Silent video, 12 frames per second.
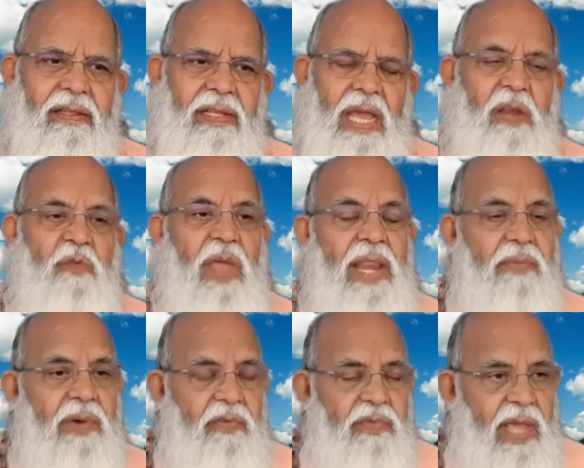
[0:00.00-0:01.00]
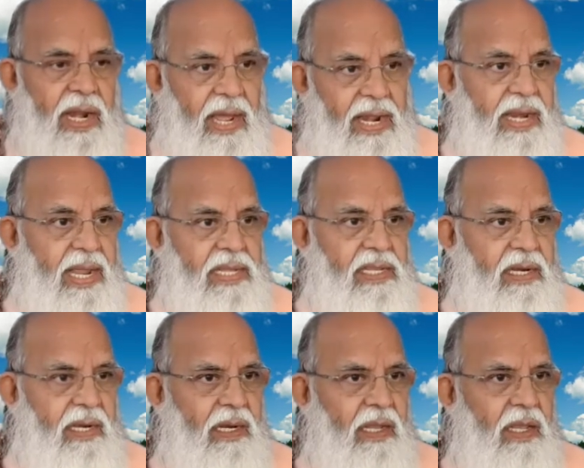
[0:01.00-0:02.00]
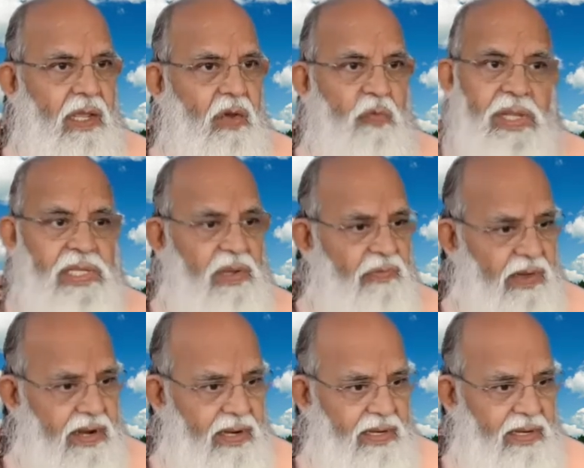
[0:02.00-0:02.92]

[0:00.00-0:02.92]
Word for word: And whenever we are unnatural, we suffer